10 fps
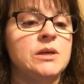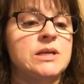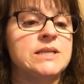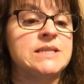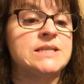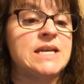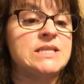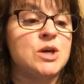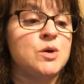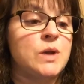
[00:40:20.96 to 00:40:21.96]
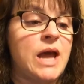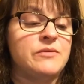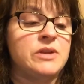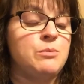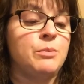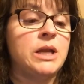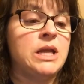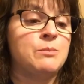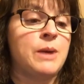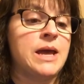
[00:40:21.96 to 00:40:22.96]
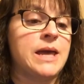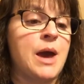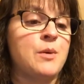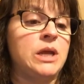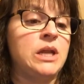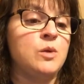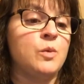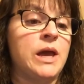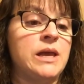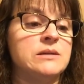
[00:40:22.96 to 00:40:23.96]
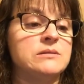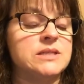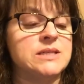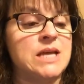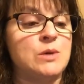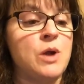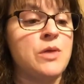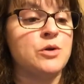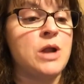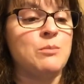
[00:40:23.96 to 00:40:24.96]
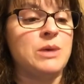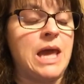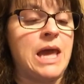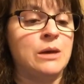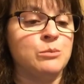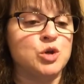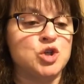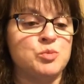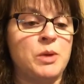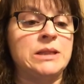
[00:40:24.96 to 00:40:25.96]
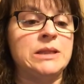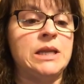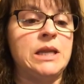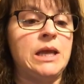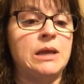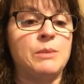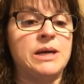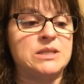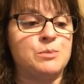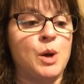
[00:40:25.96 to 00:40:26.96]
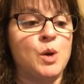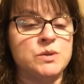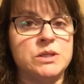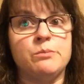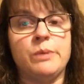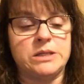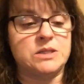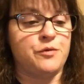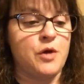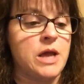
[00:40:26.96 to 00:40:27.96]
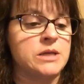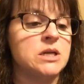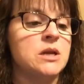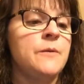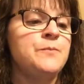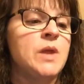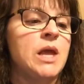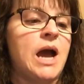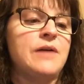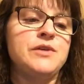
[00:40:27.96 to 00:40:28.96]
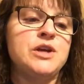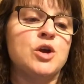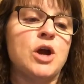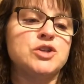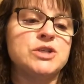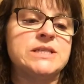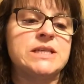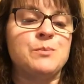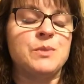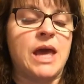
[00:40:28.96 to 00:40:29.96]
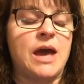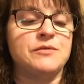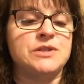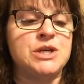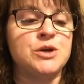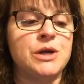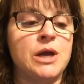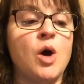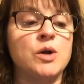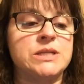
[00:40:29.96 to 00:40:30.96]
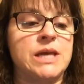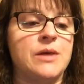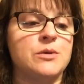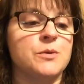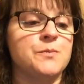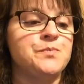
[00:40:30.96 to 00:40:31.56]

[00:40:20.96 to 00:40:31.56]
Since I don't have any money in my account anyway, and since I'd rather not be ambushed by Lenny and my supposed best friend, I figure I'll just skip the cafeteria altogether.